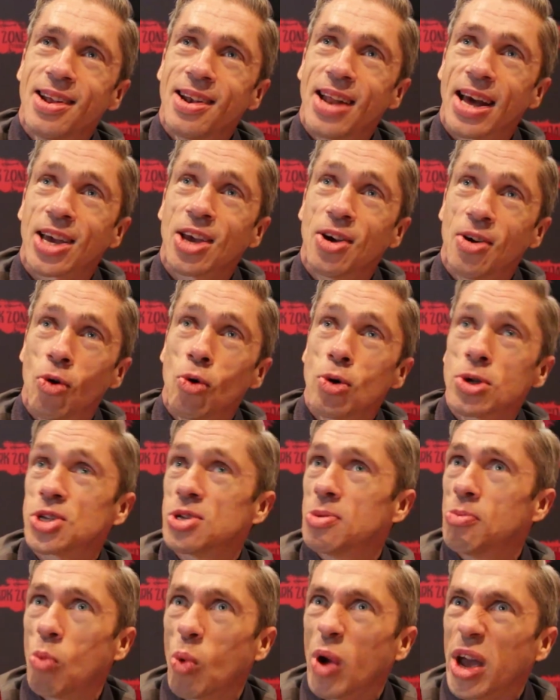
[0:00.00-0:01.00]
like an
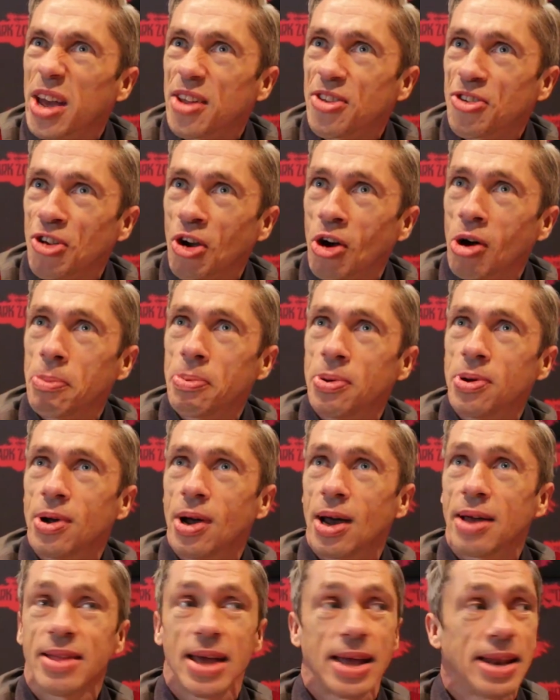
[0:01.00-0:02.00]
awesome weird job,
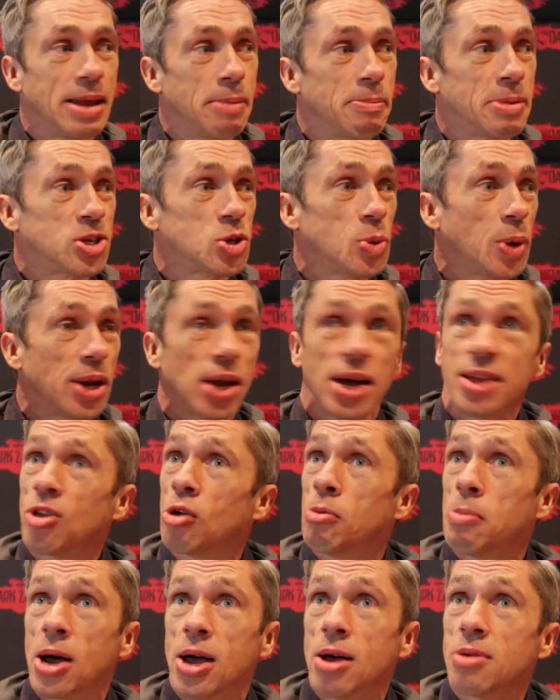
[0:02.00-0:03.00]
and then in between I
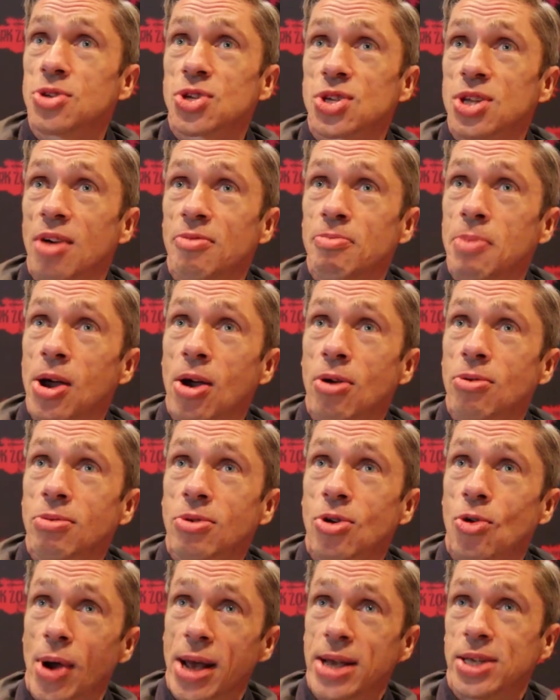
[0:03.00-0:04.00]
do my own stuff, my own
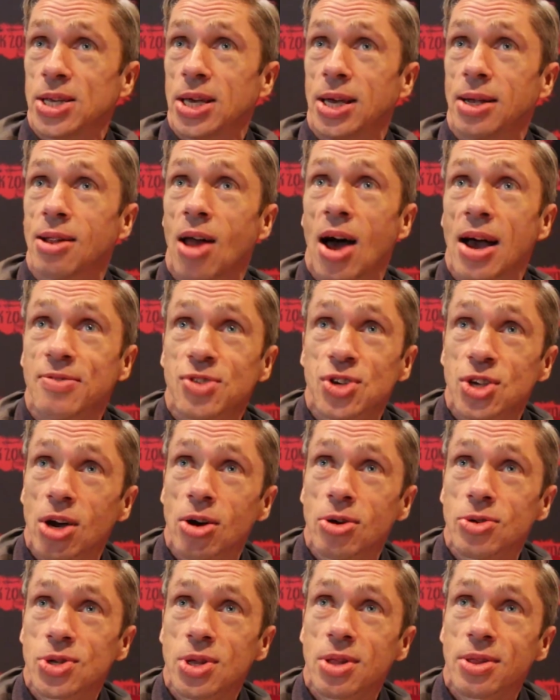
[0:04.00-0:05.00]
crazy live
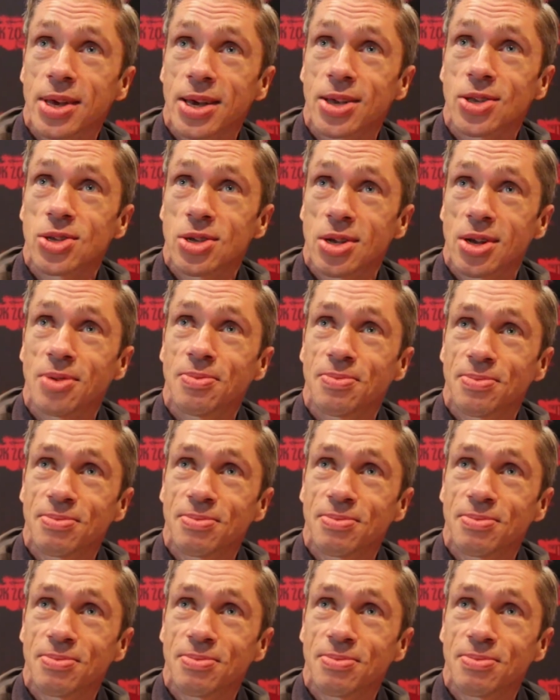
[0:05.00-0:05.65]
shows and things. You know.